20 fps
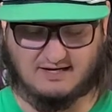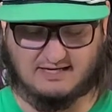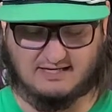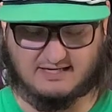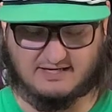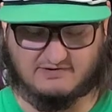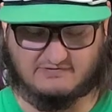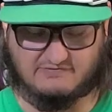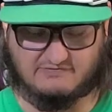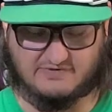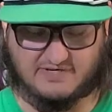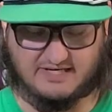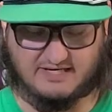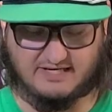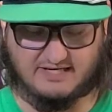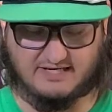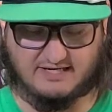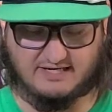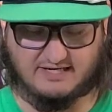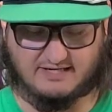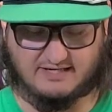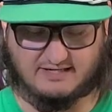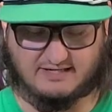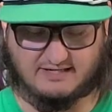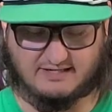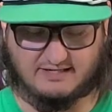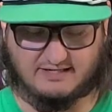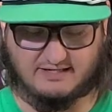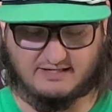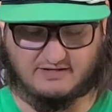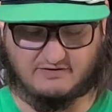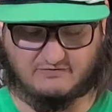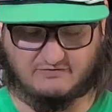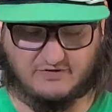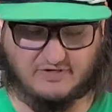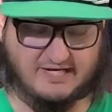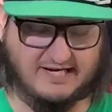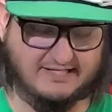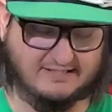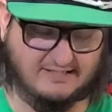if
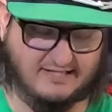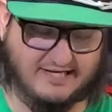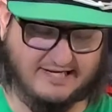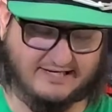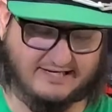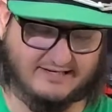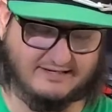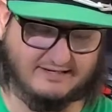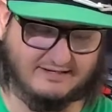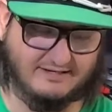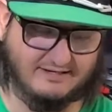you guys like it.